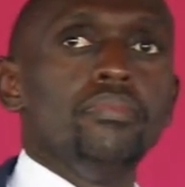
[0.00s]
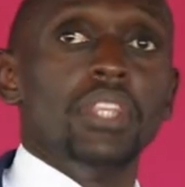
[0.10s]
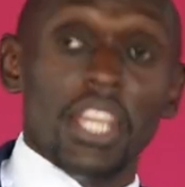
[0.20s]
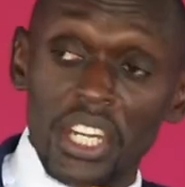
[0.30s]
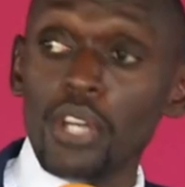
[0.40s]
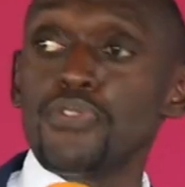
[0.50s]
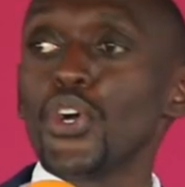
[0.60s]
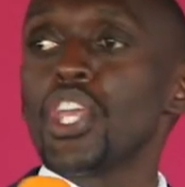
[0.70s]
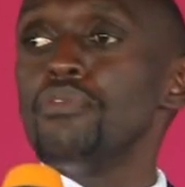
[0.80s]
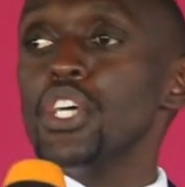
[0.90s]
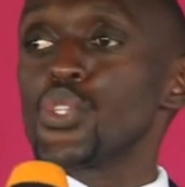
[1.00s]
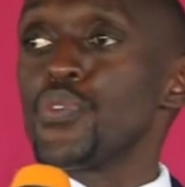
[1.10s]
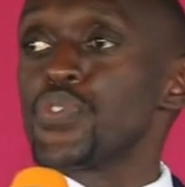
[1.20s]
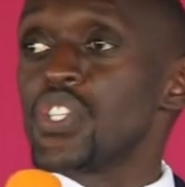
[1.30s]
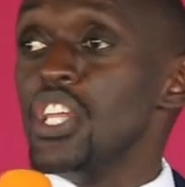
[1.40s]
They need forgiveness
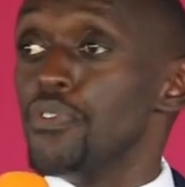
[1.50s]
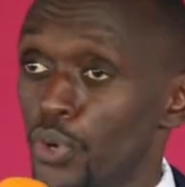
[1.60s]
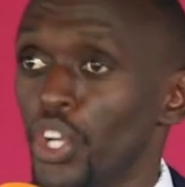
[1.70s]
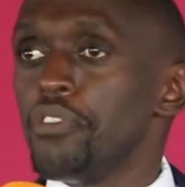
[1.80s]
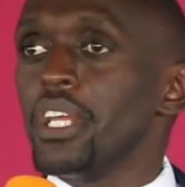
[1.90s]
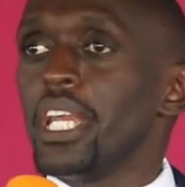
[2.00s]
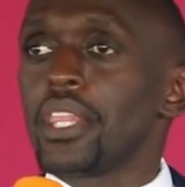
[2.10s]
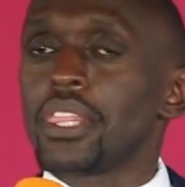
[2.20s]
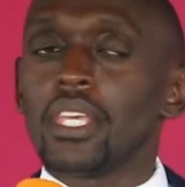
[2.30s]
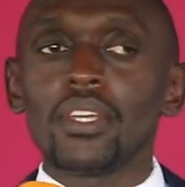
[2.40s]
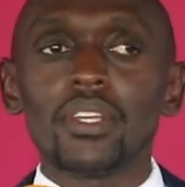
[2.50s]
of sin for giving nothing.